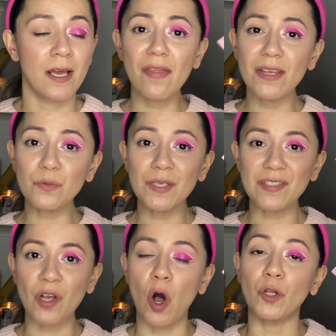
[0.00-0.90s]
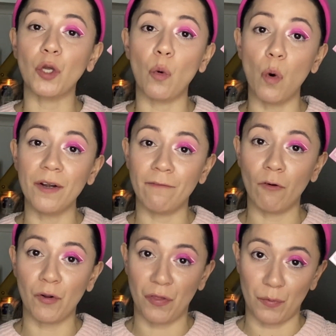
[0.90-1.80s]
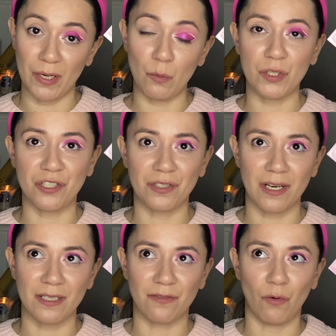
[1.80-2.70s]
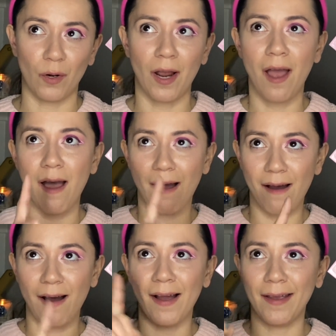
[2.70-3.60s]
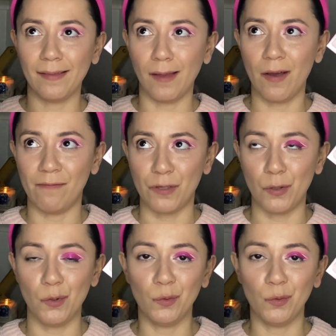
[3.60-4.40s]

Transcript: This one is called 143, which stands for I love you.